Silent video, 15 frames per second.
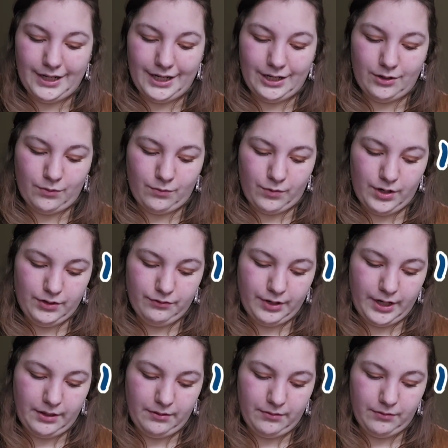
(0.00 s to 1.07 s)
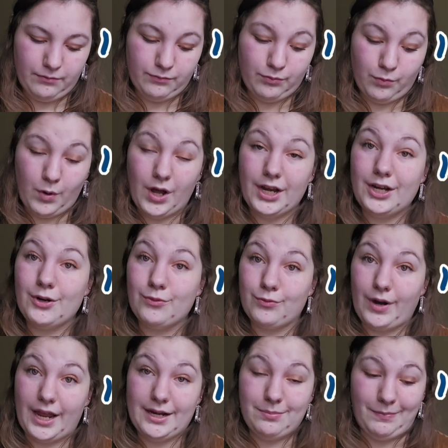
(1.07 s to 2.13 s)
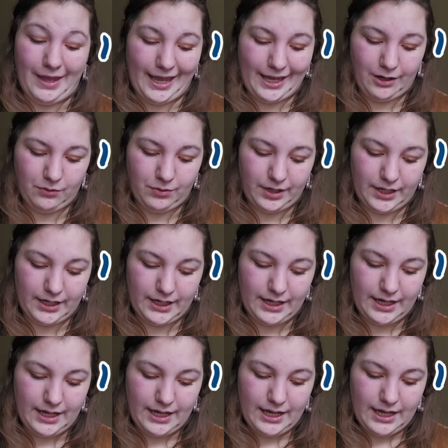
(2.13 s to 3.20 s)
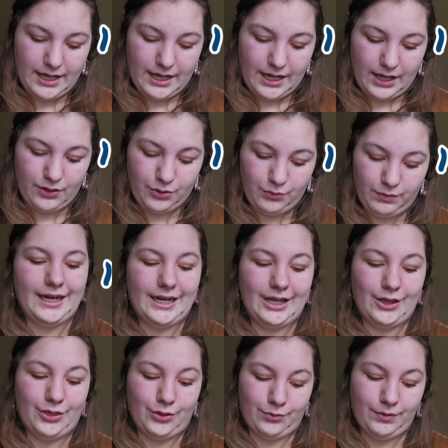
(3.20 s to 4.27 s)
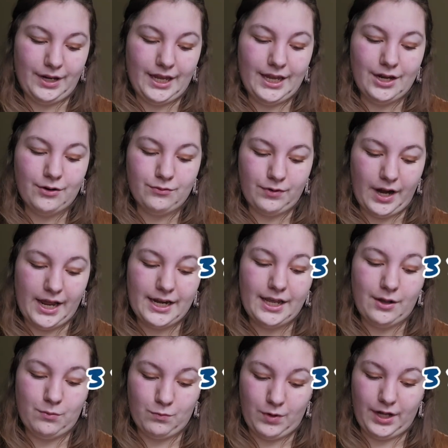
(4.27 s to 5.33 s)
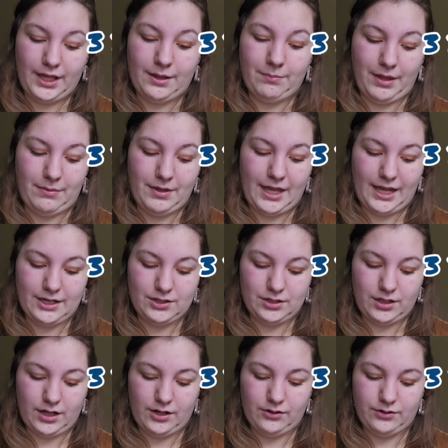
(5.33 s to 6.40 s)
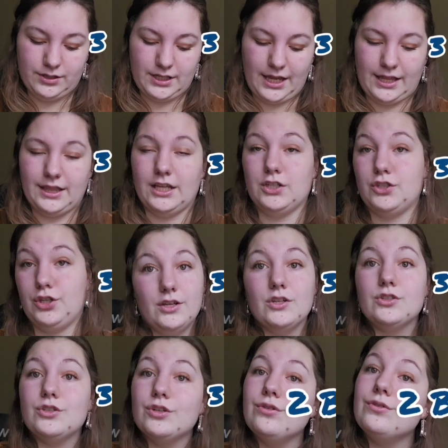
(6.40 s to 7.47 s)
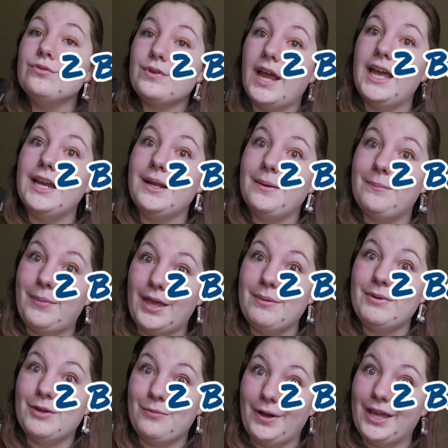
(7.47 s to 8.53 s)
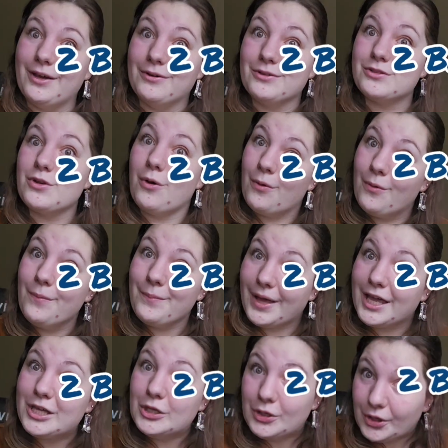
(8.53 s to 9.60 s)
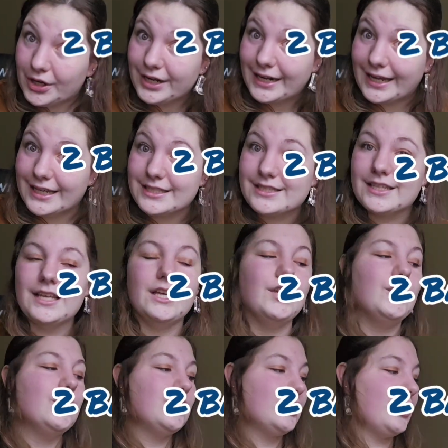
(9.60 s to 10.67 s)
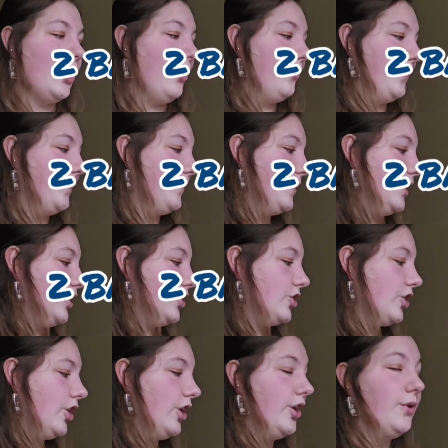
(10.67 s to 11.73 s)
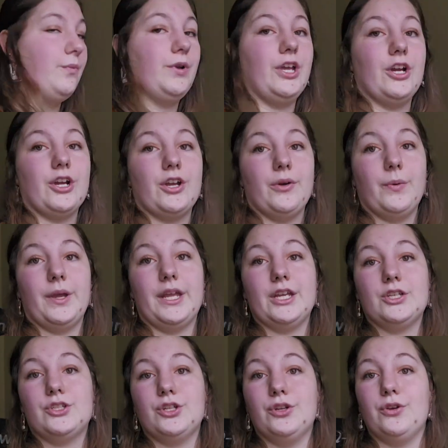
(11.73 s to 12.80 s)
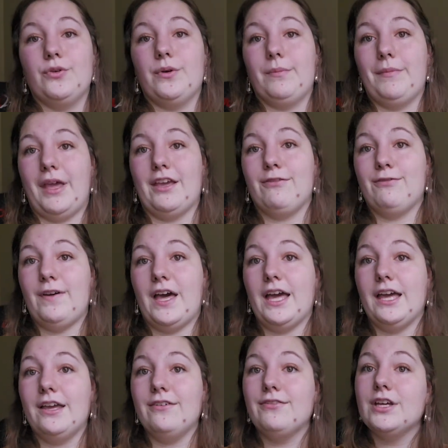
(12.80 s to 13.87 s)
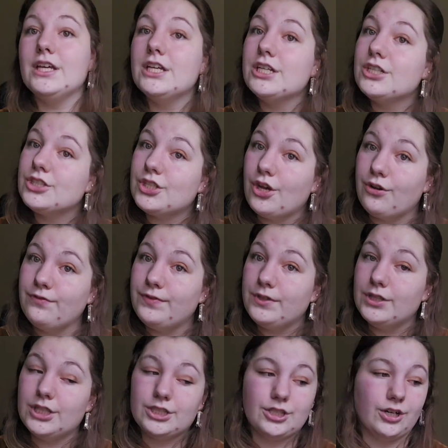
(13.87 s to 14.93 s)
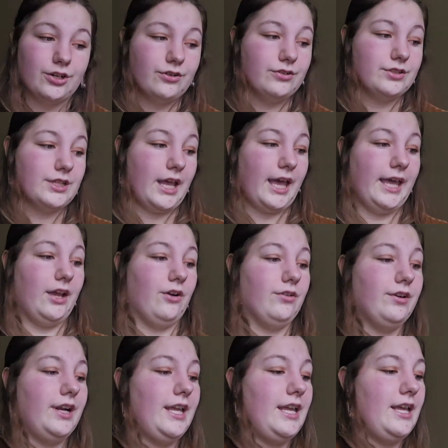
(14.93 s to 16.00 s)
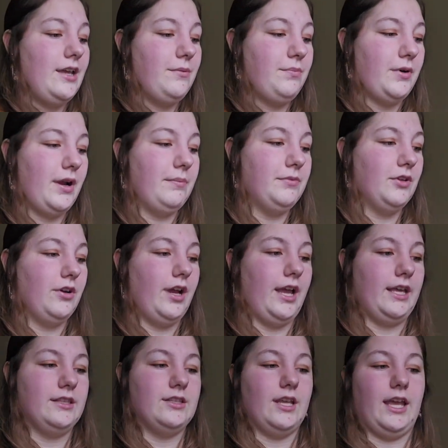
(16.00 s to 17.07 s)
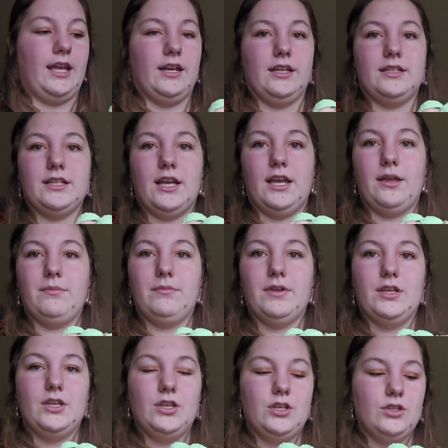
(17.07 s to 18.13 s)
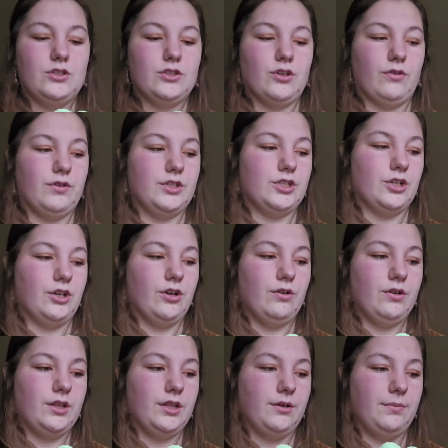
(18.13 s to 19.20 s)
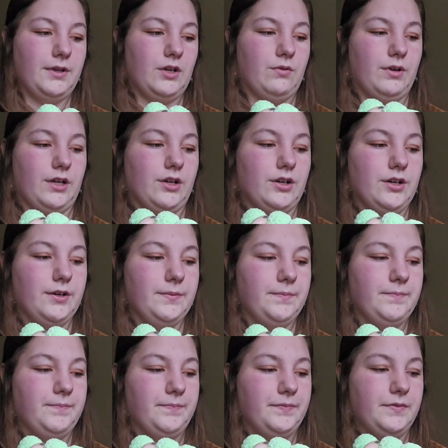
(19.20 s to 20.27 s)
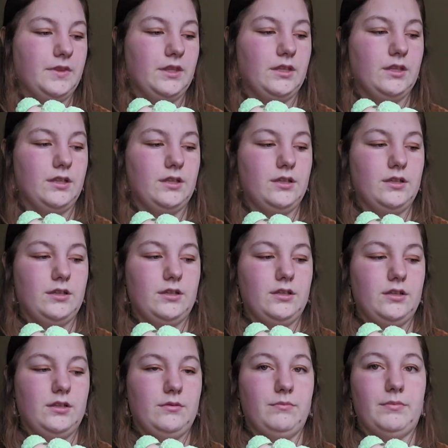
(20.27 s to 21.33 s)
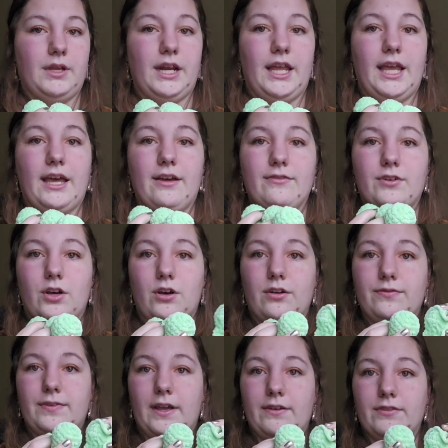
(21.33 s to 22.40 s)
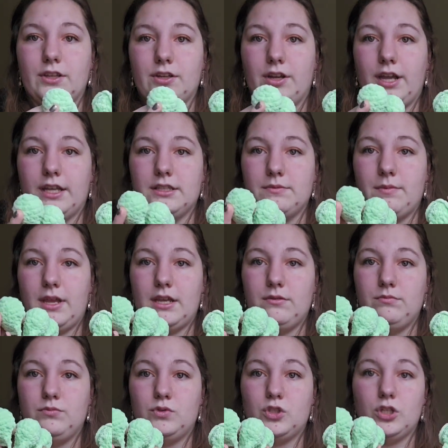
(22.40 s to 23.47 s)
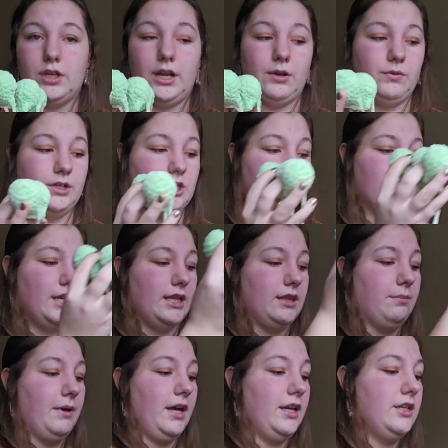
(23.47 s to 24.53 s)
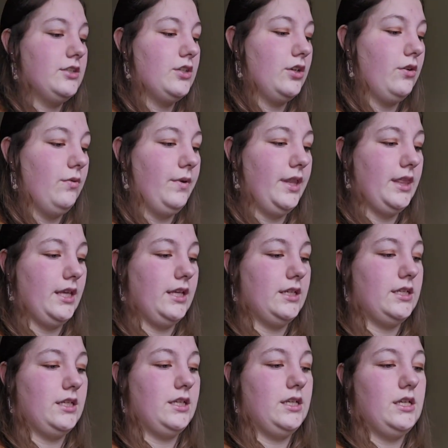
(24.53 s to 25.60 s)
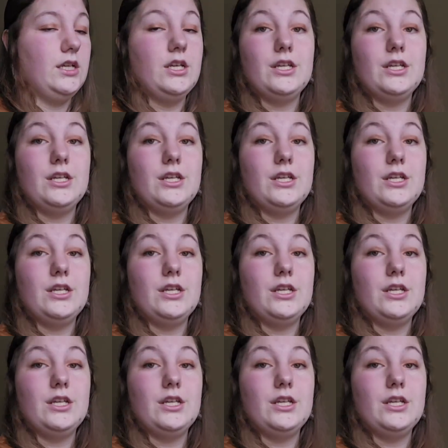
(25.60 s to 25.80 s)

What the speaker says: We need one red penguin, and we need 3 red and white baby axolotls, and 2 red baby whales. Oh my goodness. So to start, we are going to make 5 Tofu the Turtles. I already prepped their heads ahead of time, so it should go a little bit quicker. But I have all 5 of their heads made, so now we just need the bodies to go with it.